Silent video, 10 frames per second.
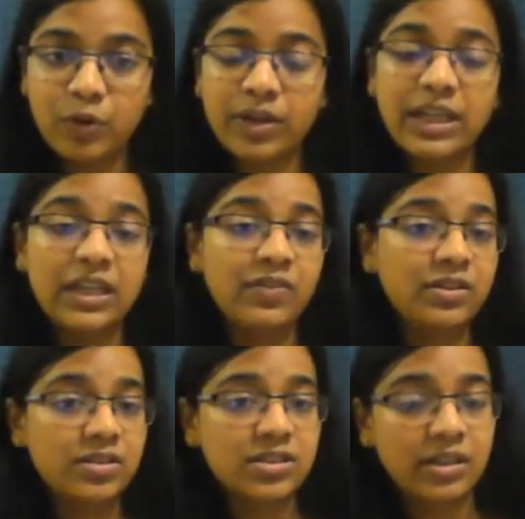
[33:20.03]
Okay,
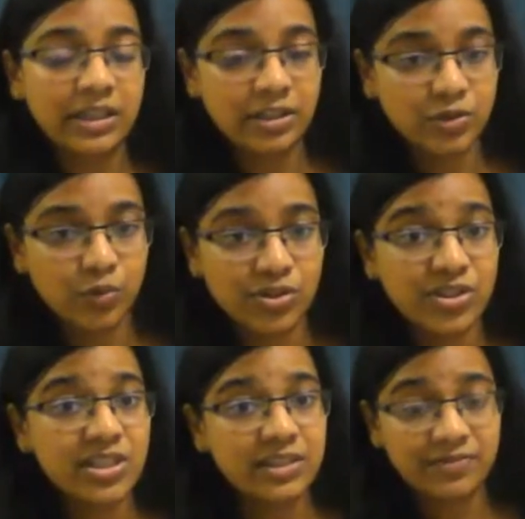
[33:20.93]
even the study
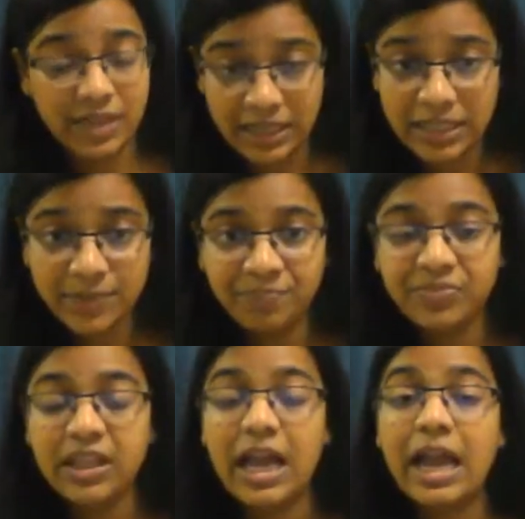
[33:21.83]
resources, if any,
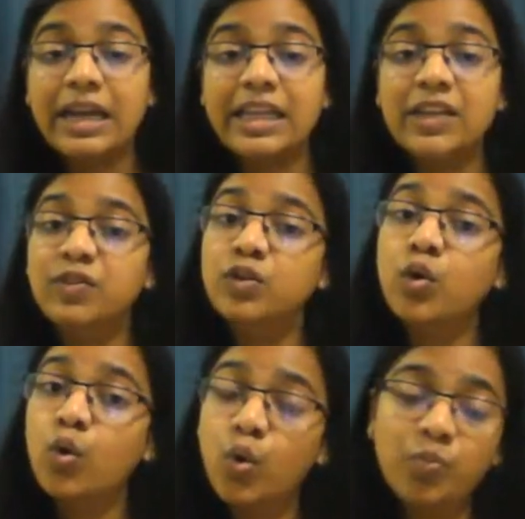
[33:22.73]
and even
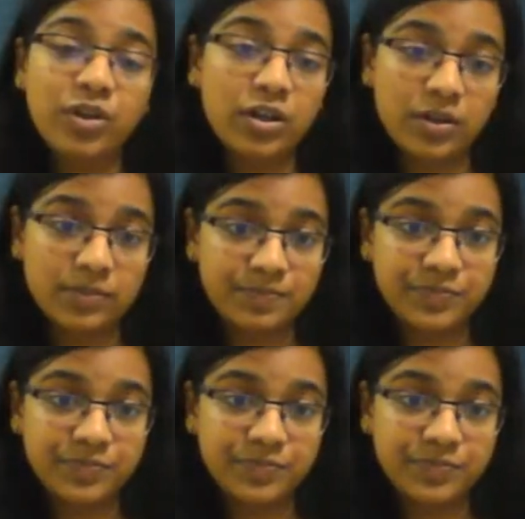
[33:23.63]
the homework.